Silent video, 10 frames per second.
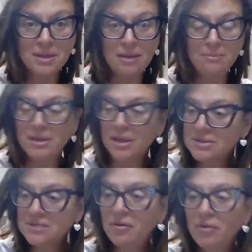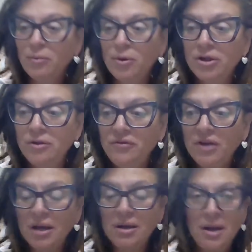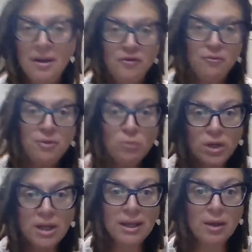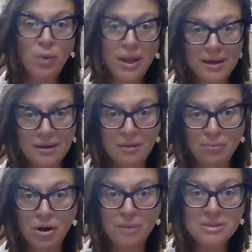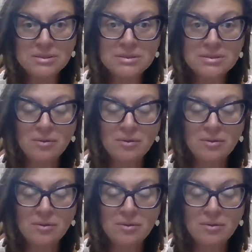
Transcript: Okay, because of all the work you've done, you've been whittling away at it, I promise.